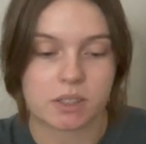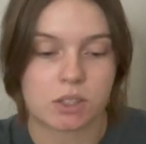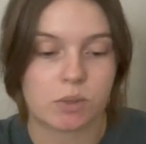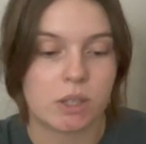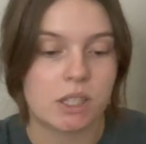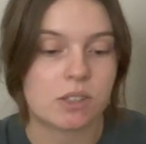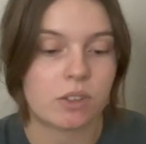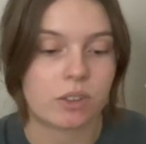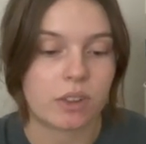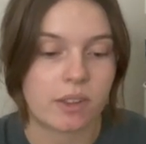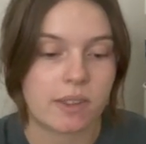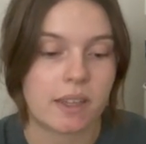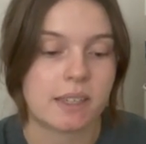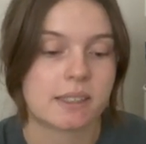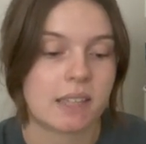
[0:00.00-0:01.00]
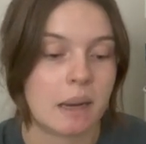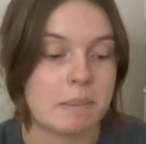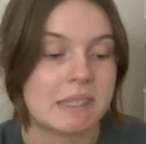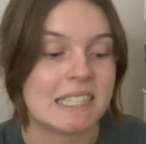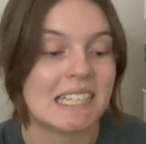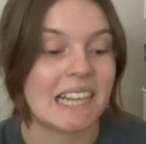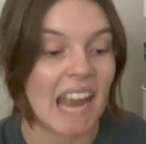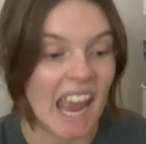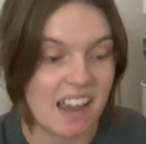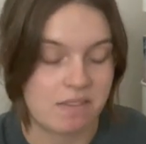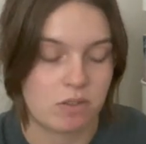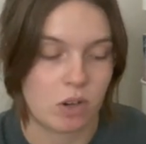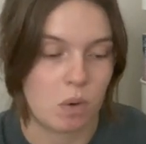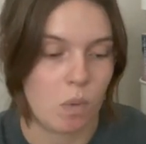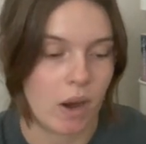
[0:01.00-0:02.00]
So these are the things that I'm seeing
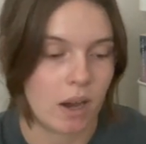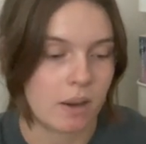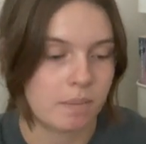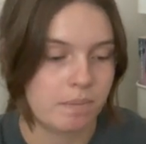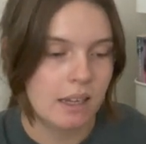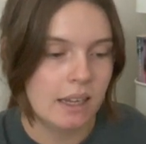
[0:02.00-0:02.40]
everywhere.